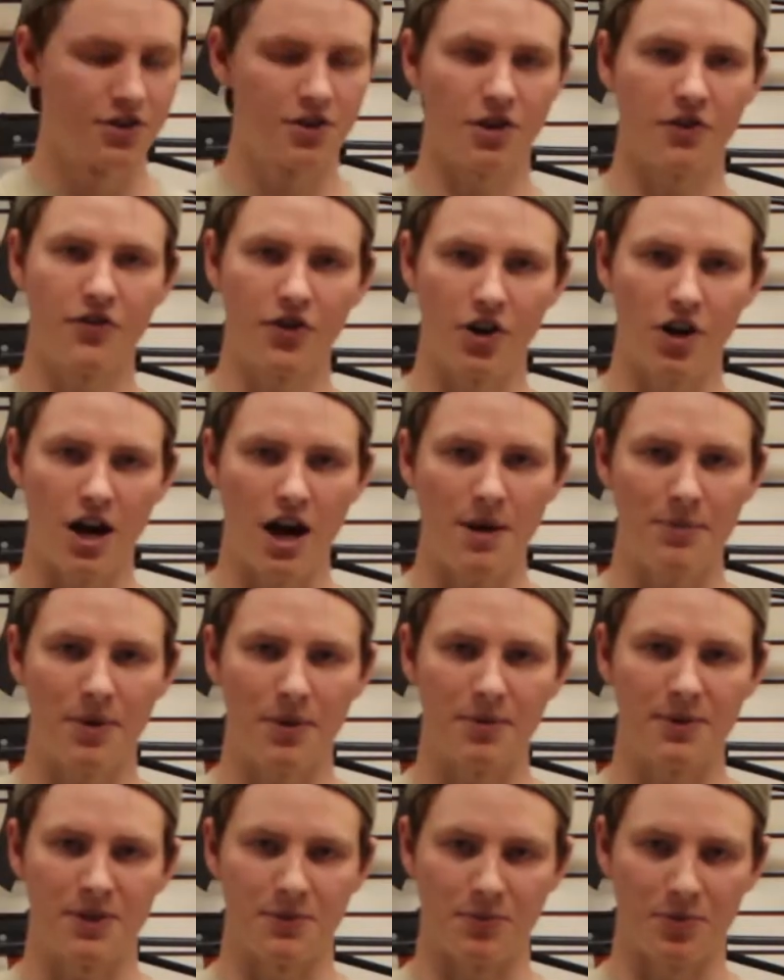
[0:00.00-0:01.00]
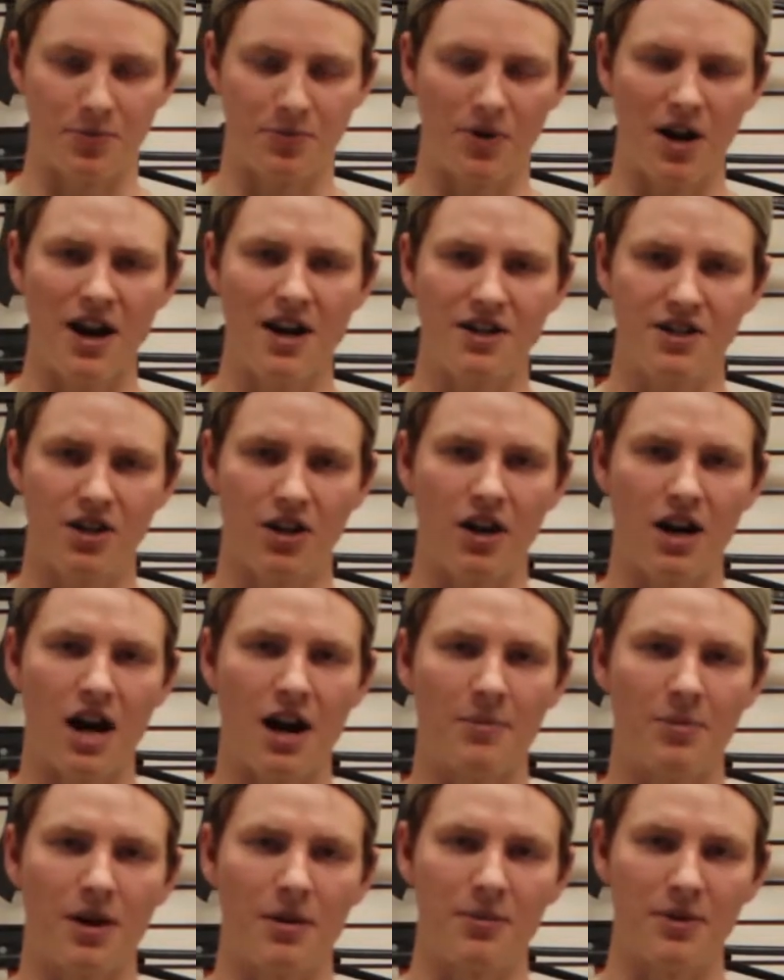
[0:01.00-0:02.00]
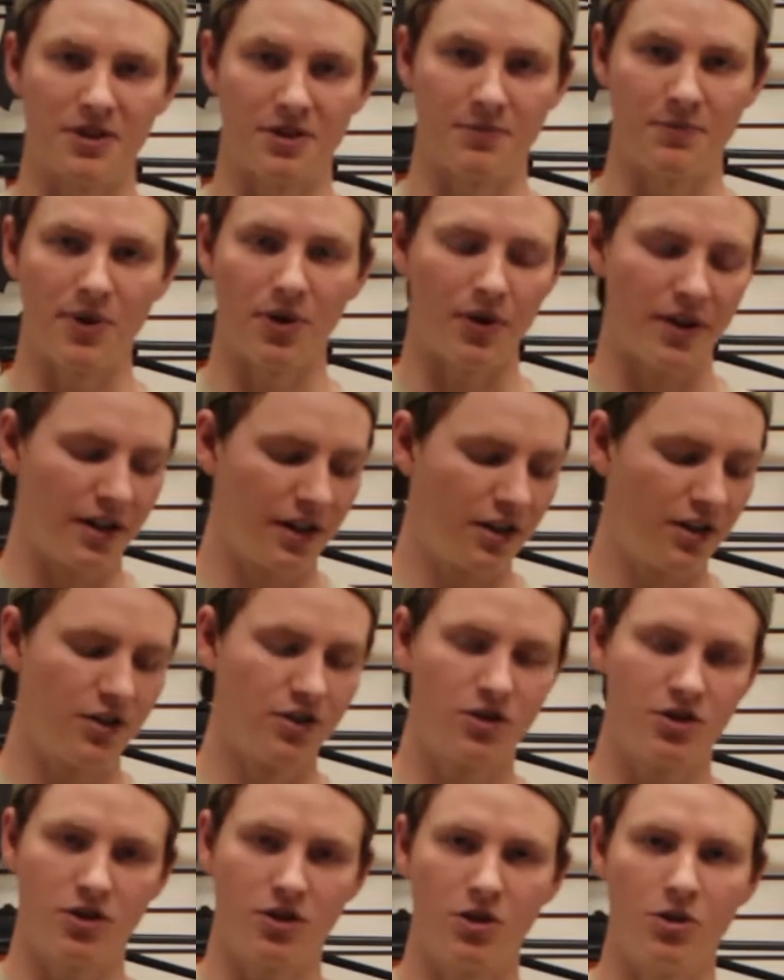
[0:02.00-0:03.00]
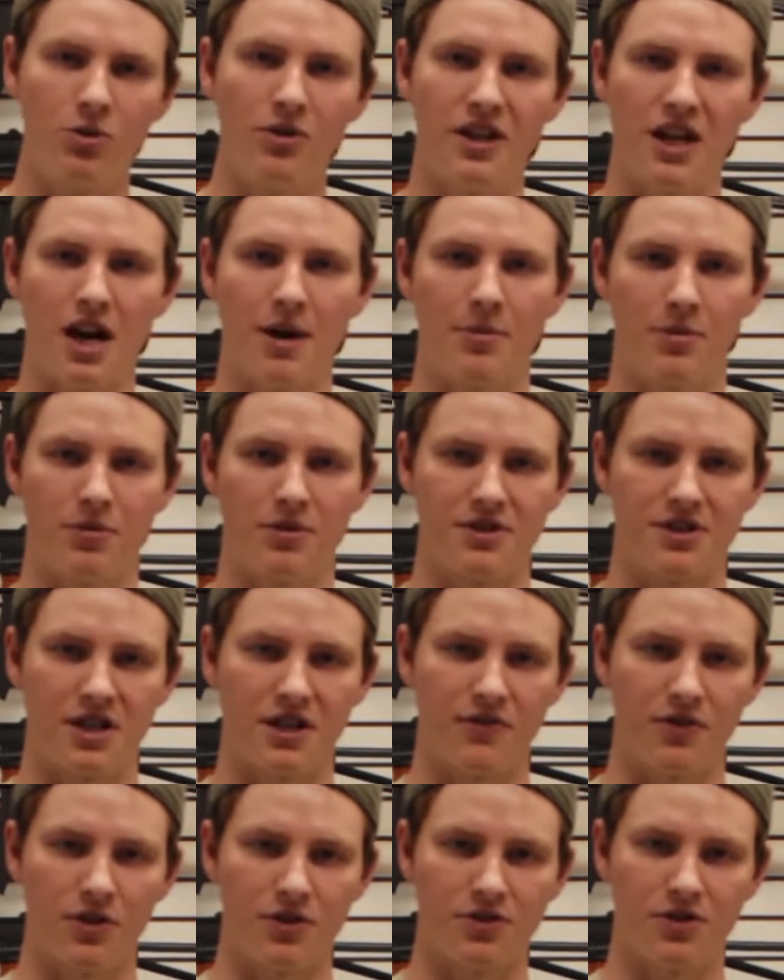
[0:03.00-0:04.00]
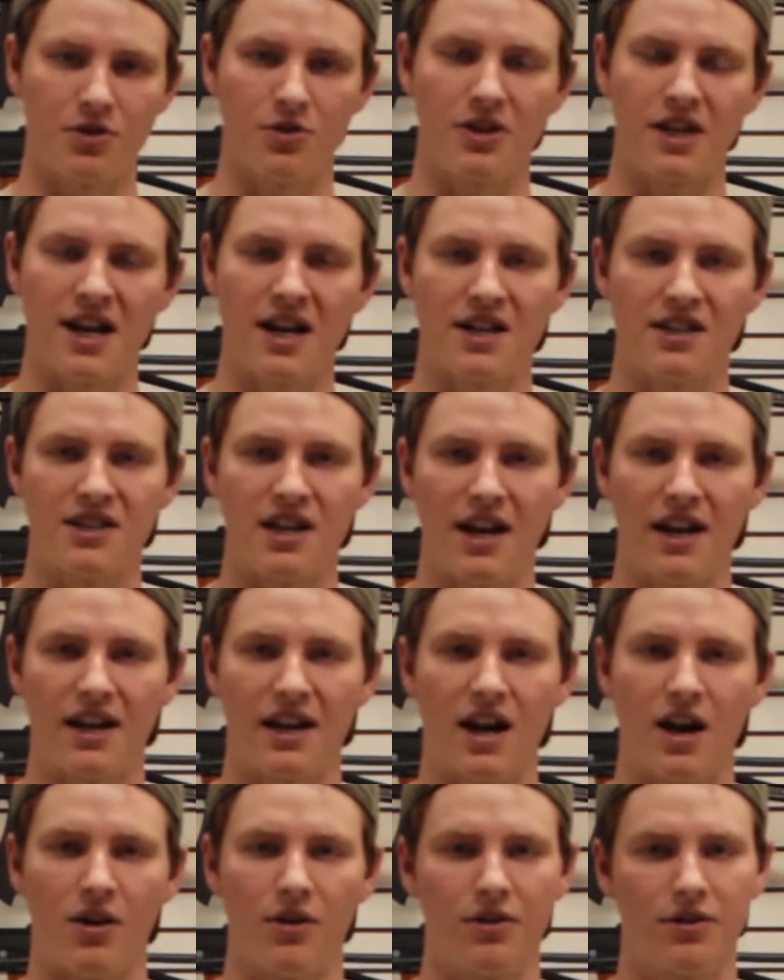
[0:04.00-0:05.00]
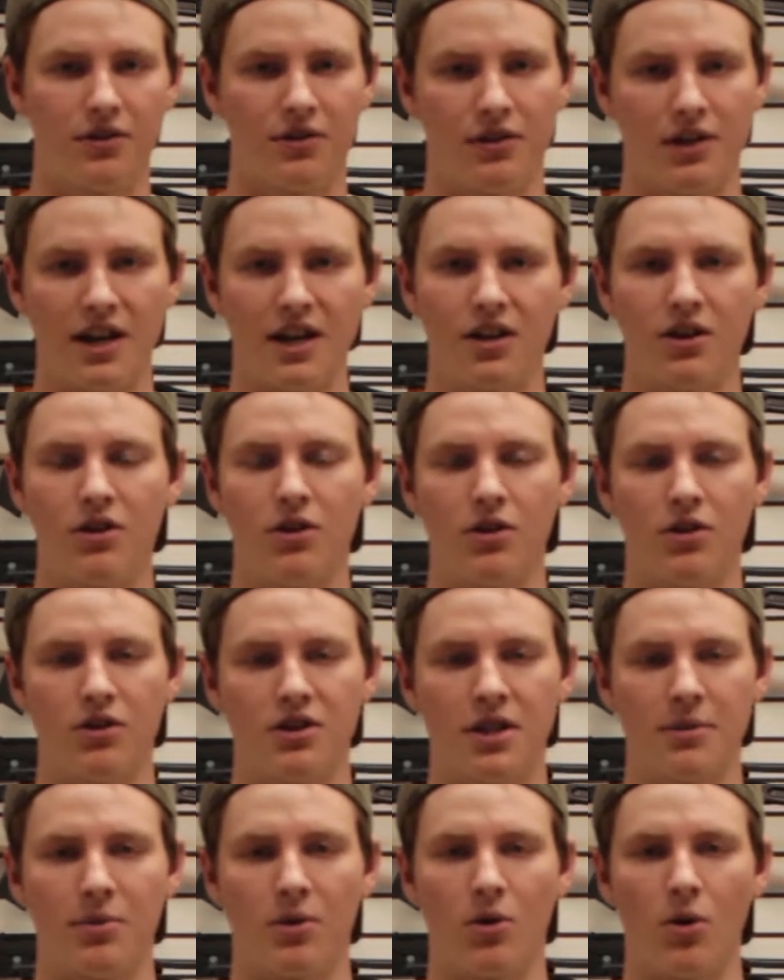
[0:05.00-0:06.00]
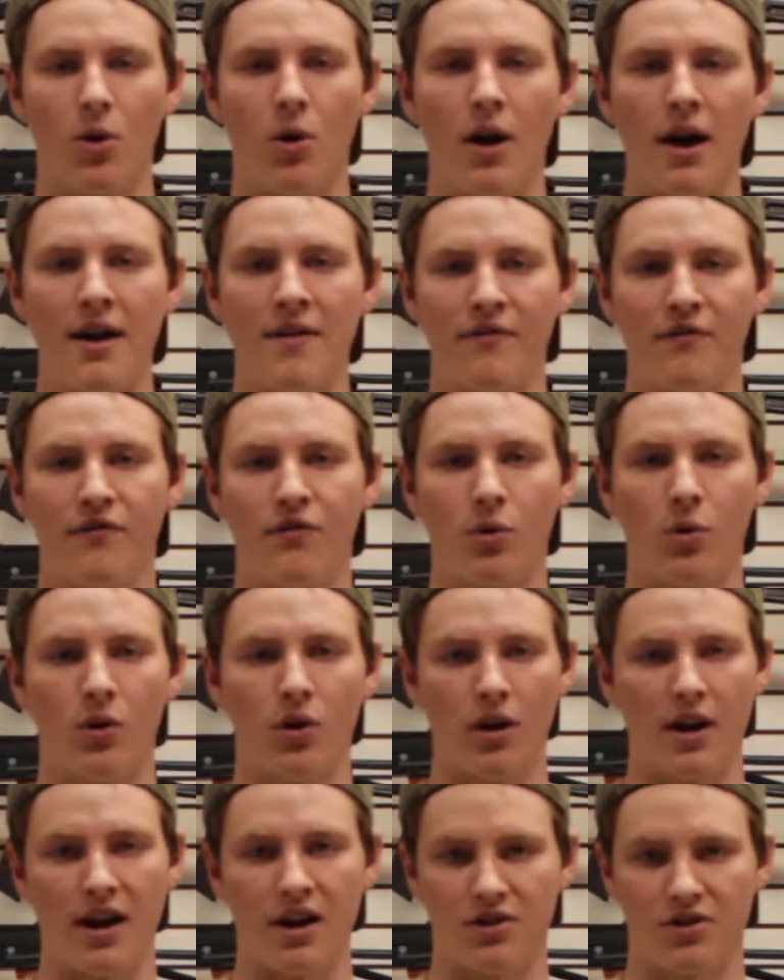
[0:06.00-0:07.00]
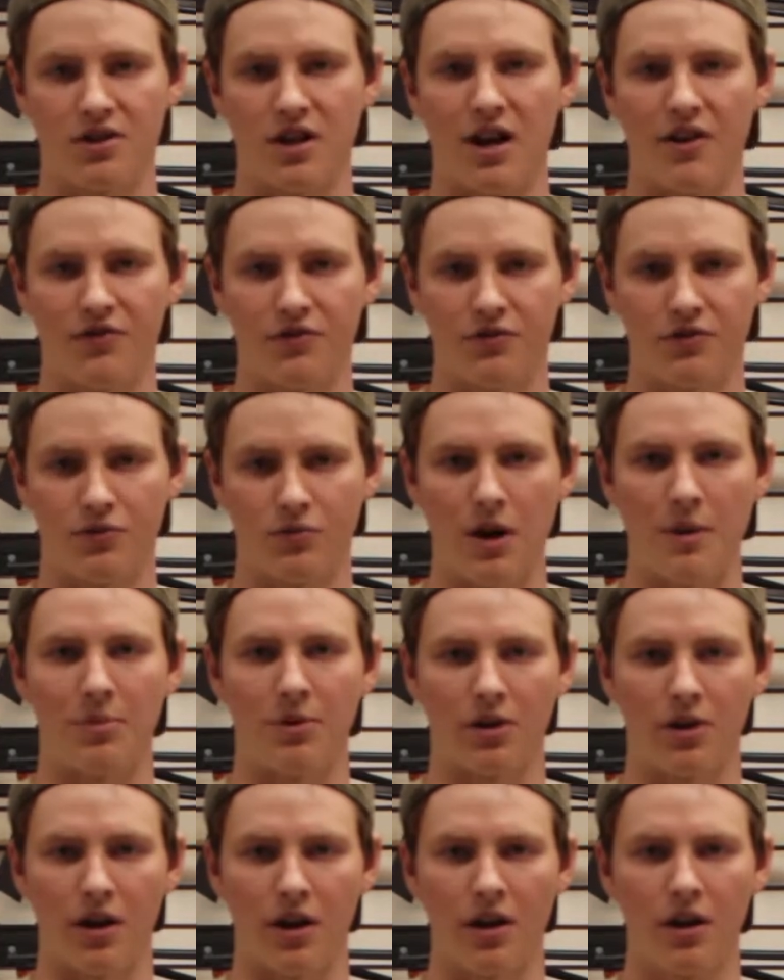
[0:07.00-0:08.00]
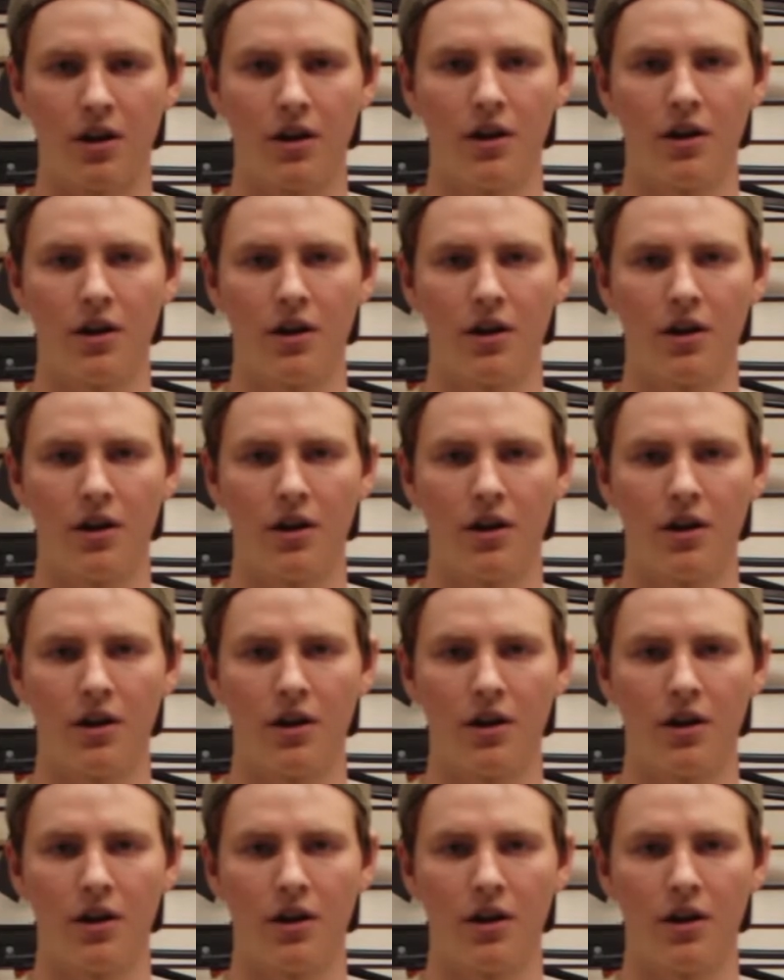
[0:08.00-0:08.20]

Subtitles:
So for your hop-up, it's a proprietary hop-up. It's built to the upper receiver, so you can't take it out like your typical M4 airsoft replica.